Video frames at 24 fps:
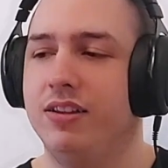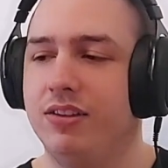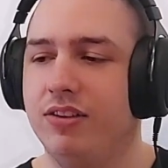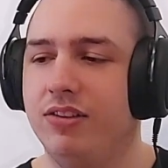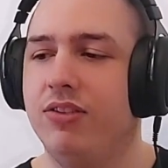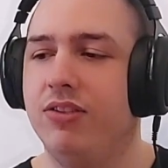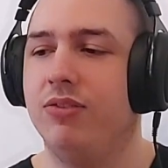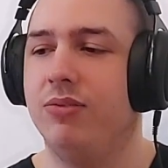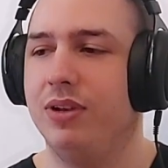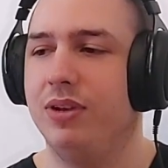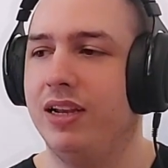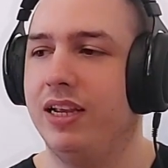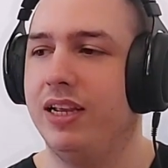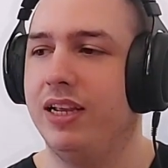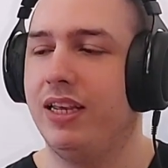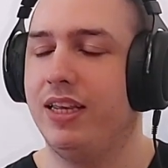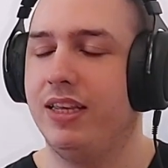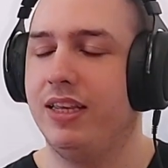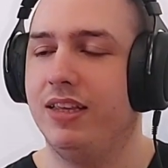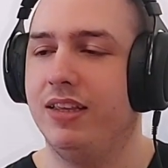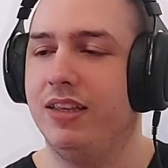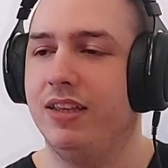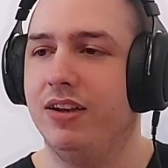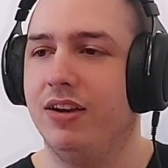this is really like
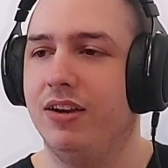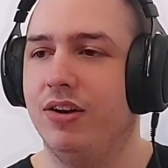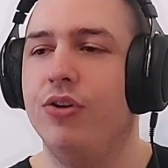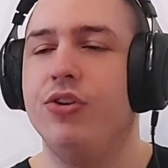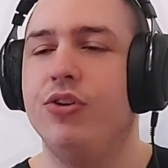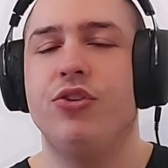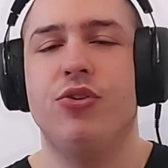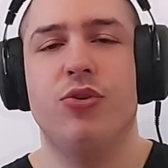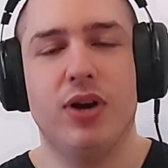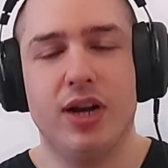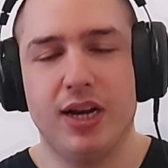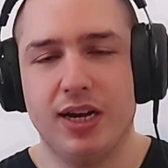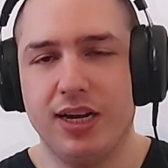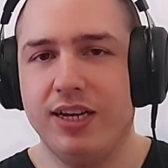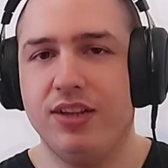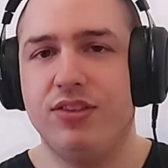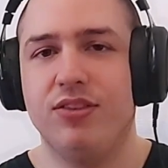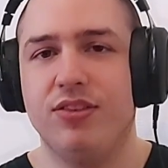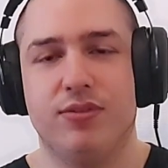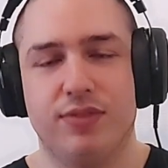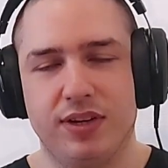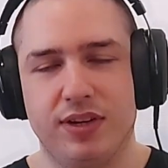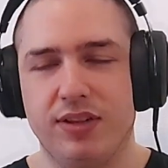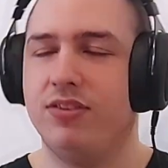a new
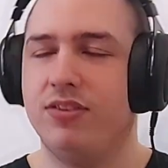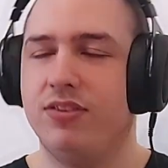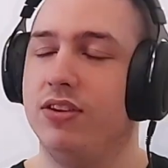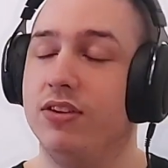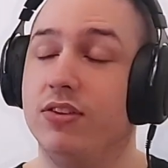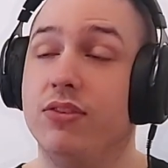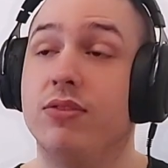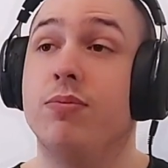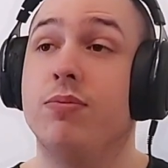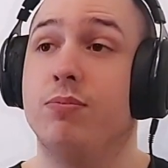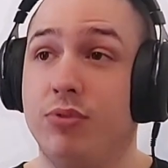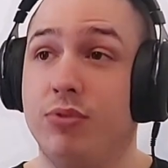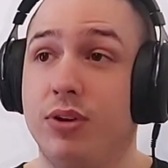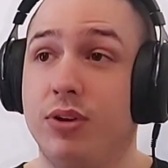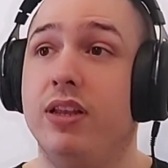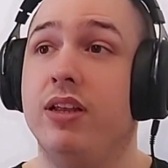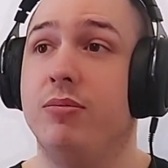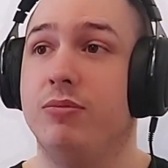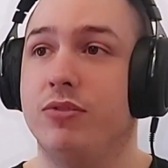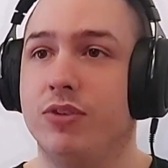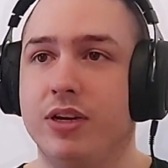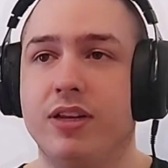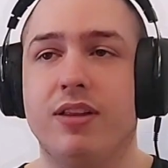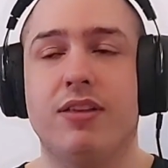height of it. Sounds pretty
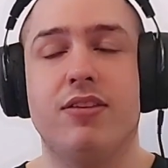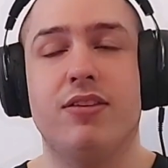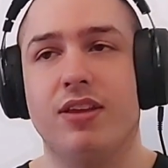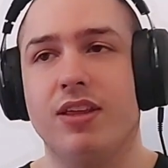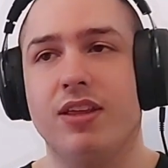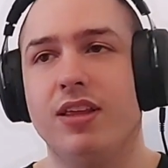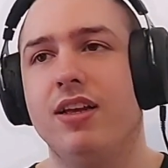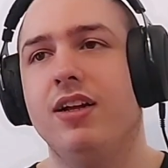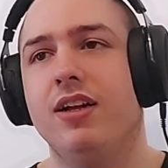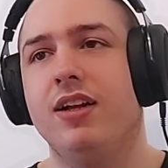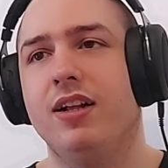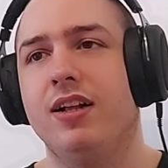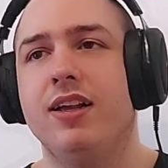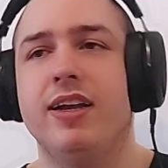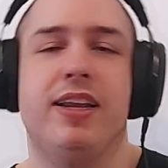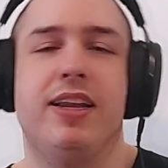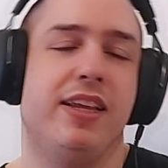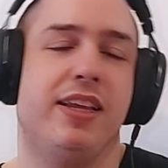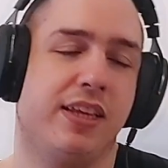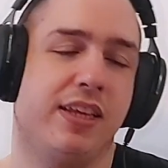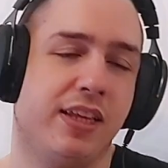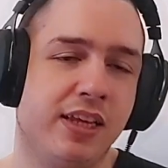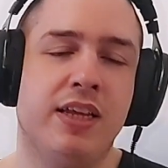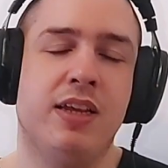damn great.
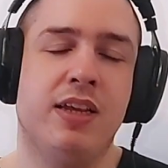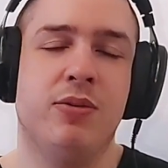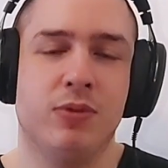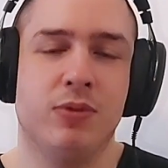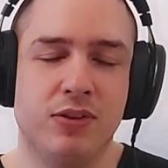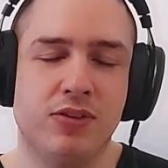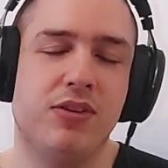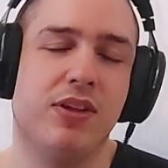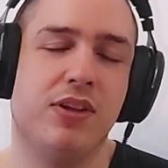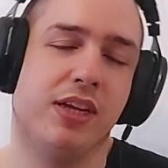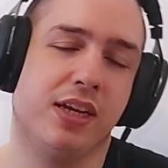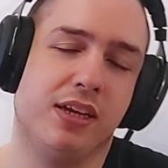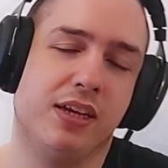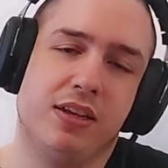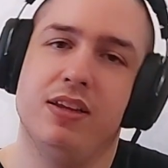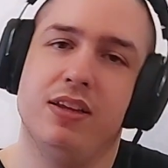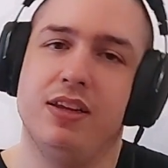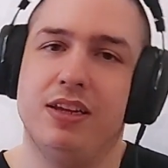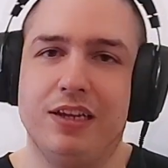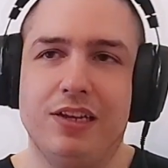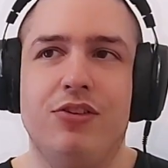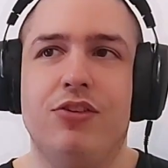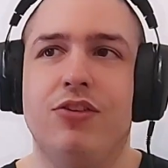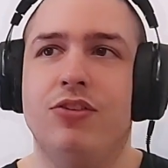And Yeki King, once again,
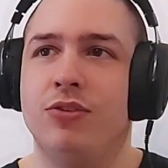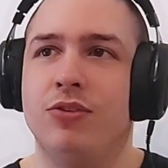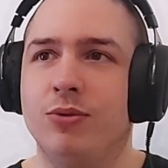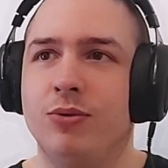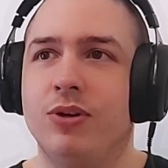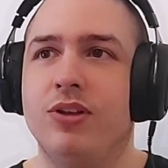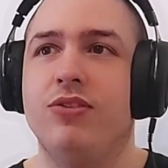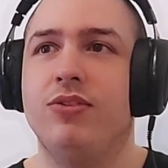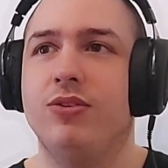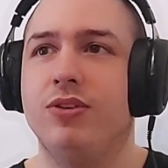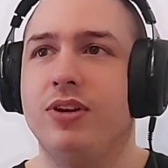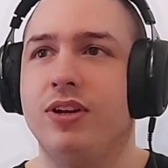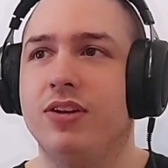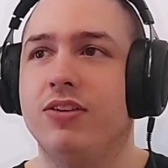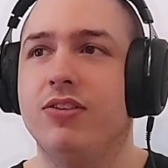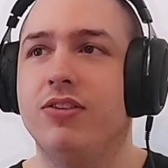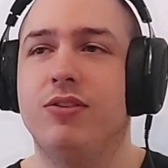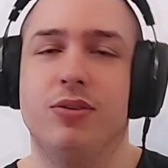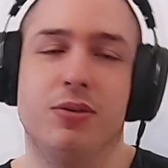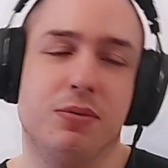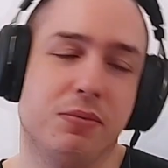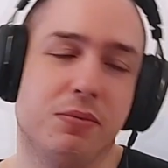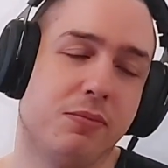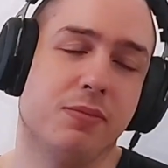he just knows what he's doing,
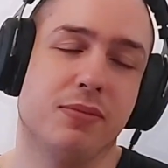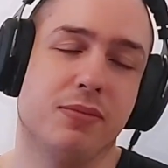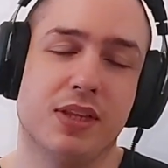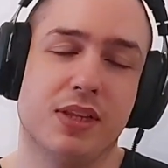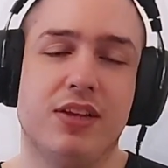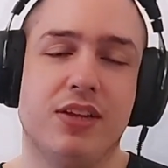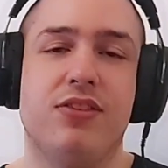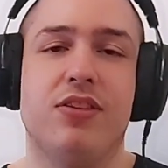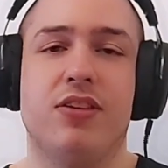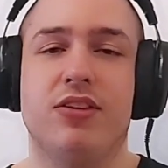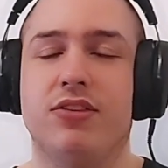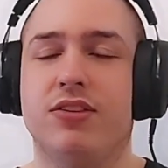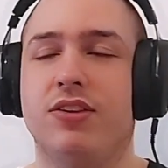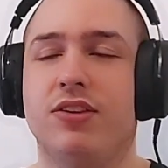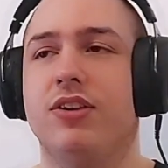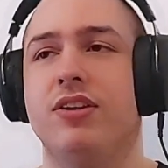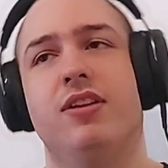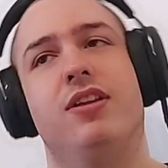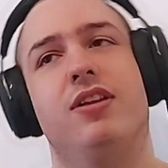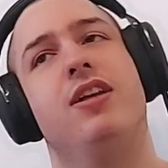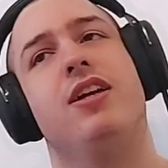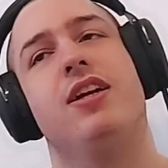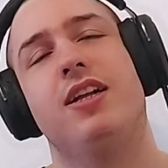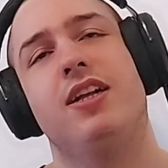so it sounds
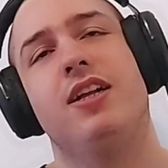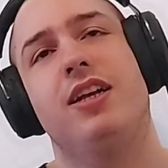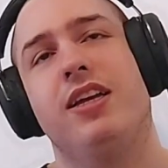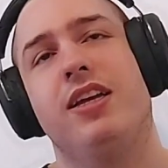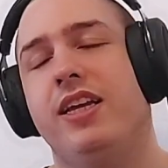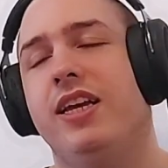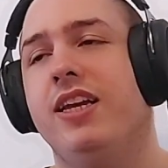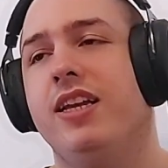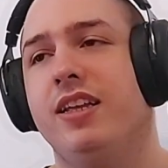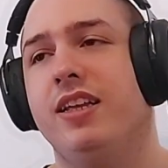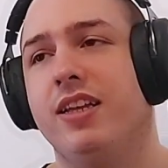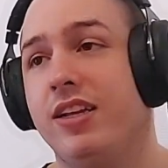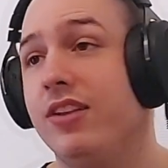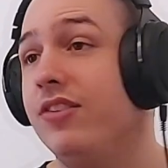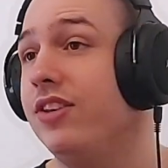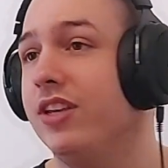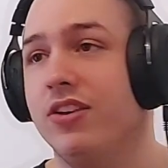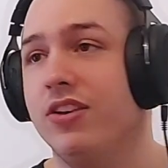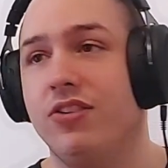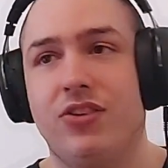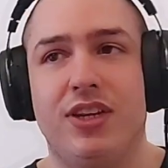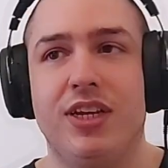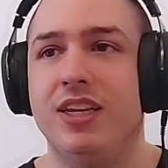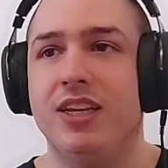good. Yeah, it's
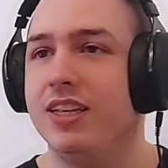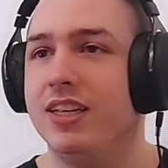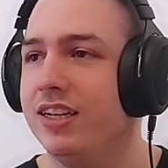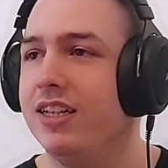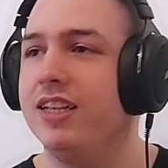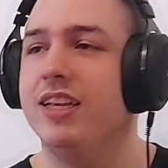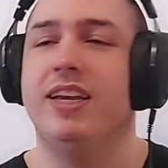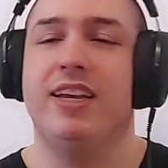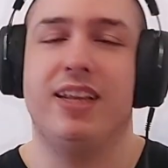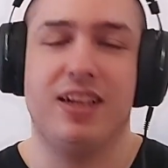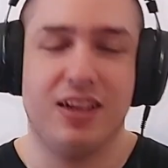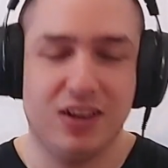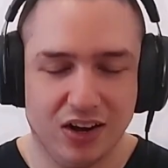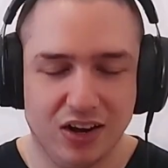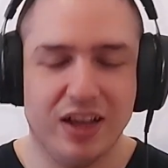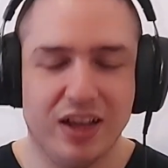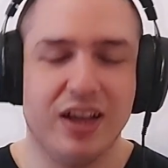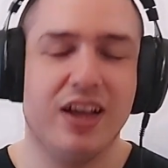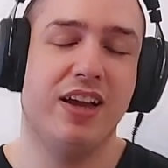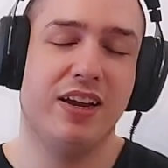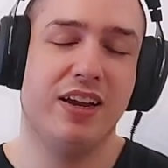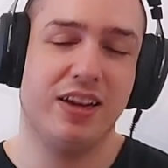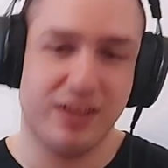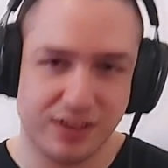catchy.
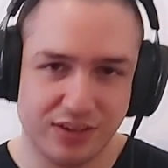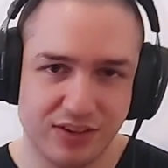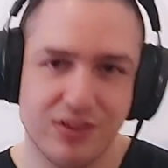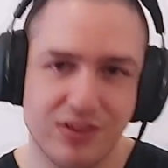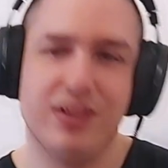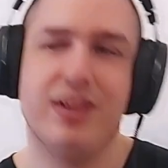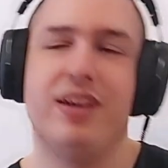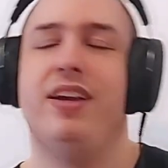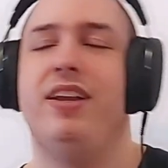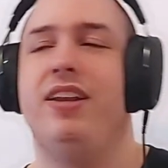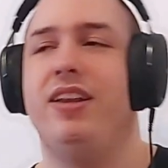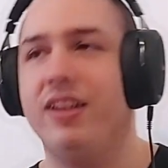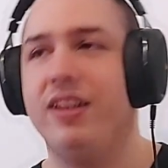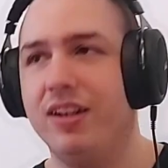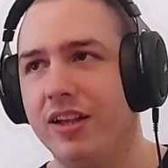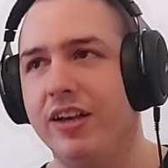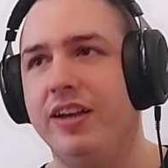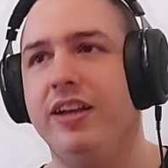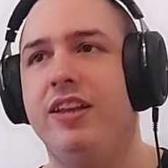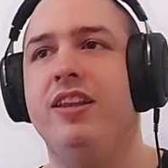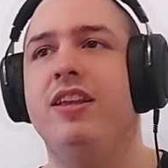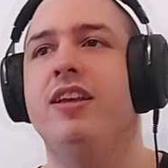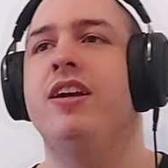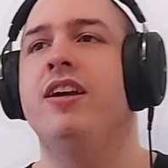Headline, headline,
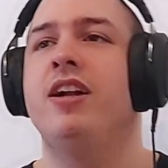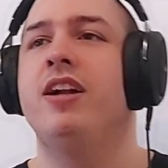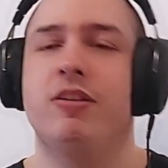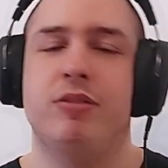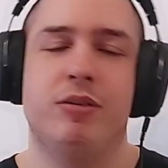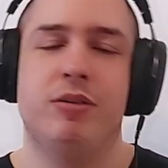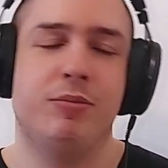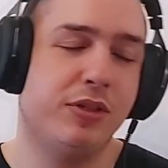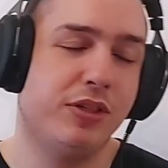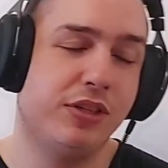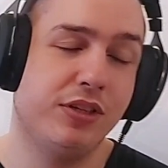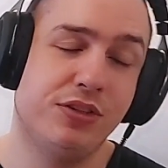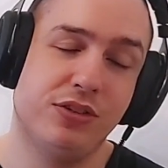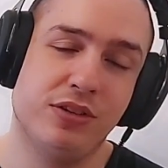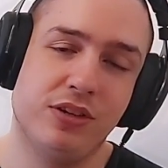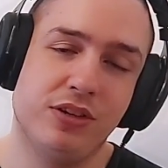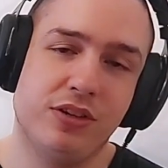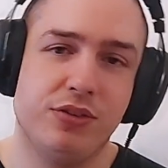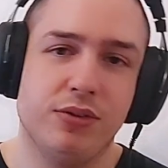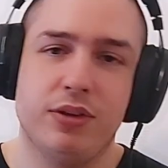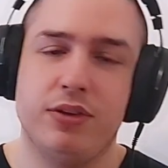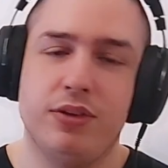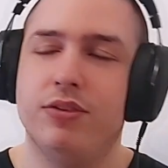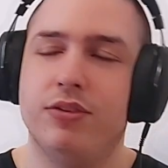headline. Repetition
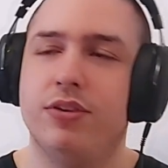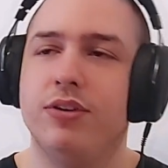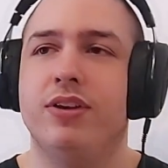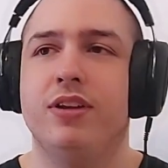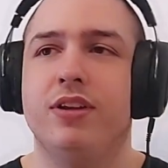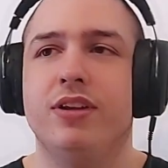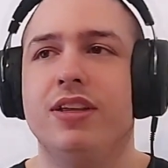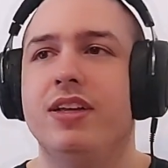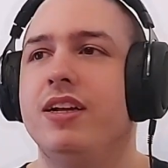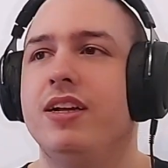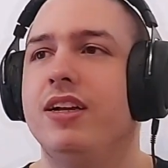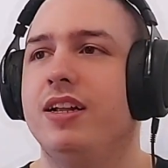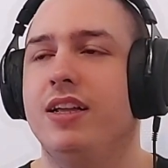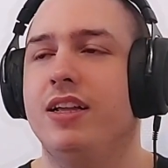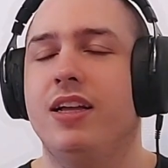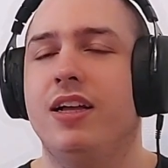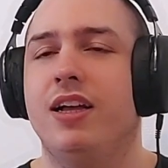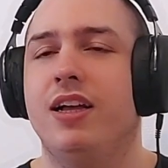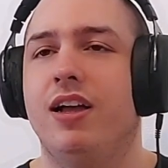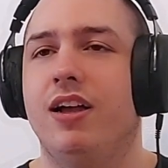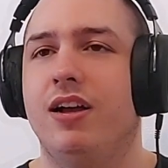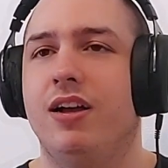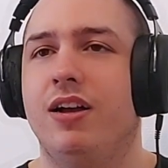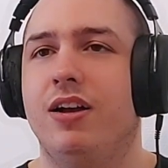is always good.
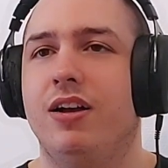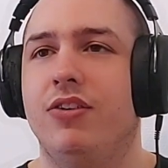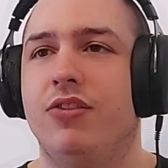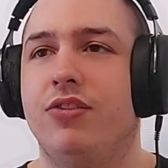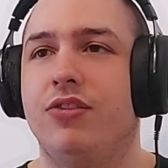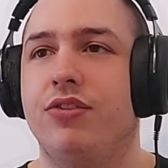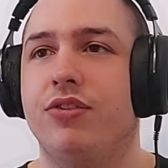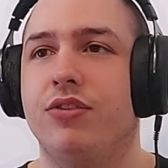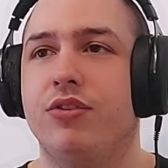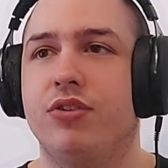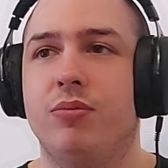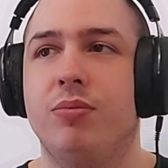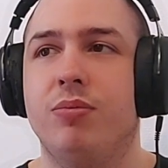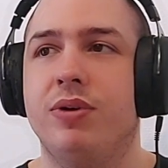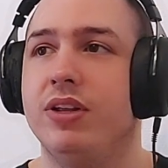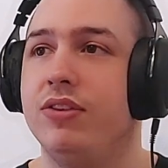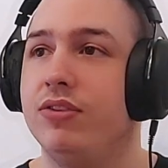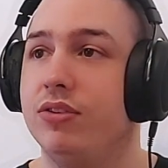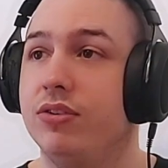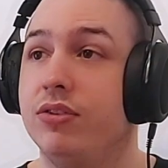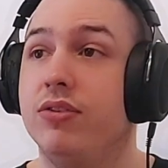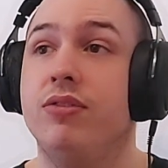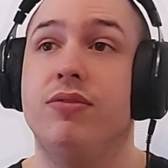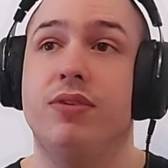Just a good
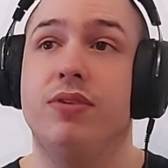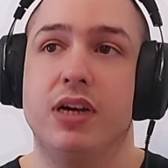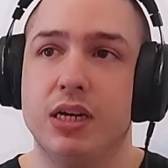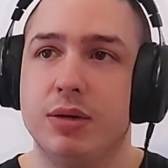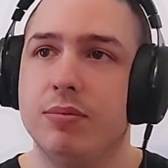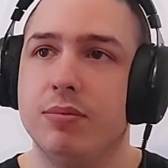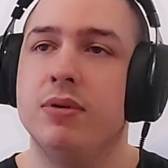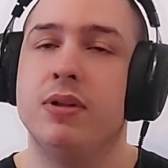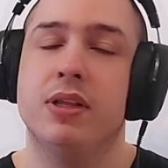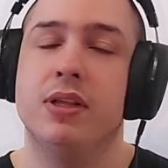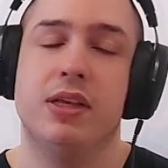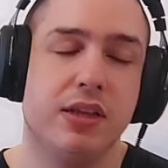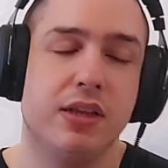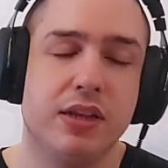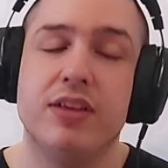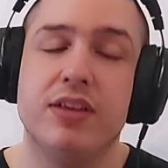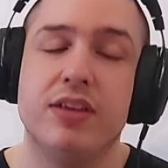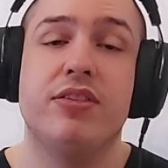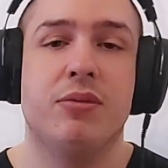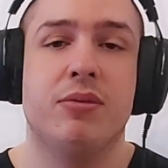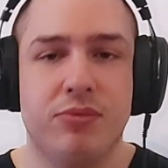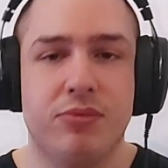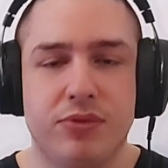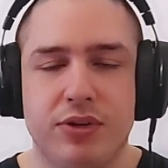beat, a good vibe.
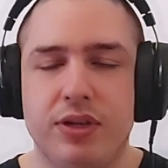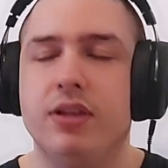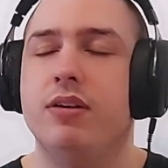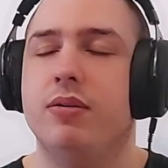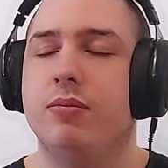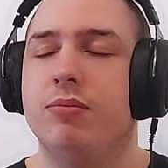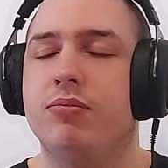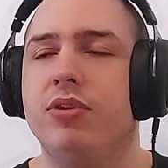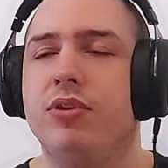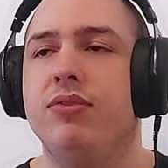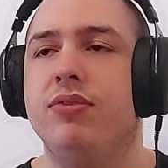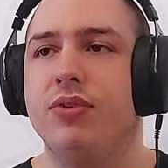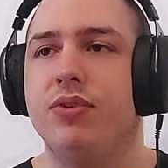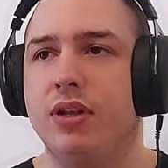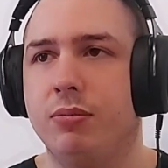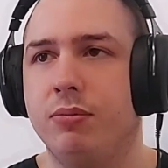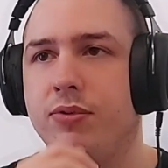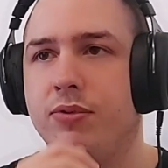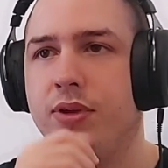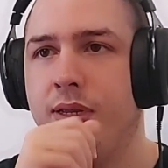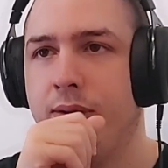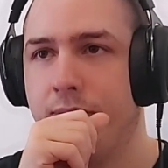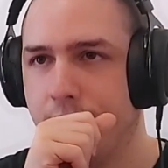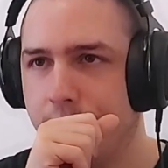Nice MV, pretty
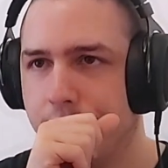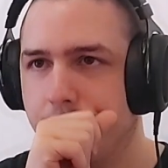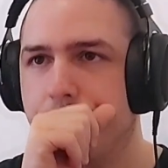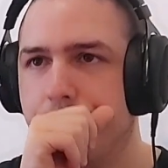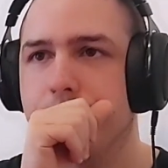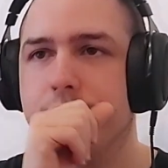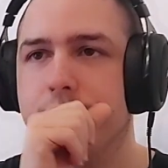fun MV.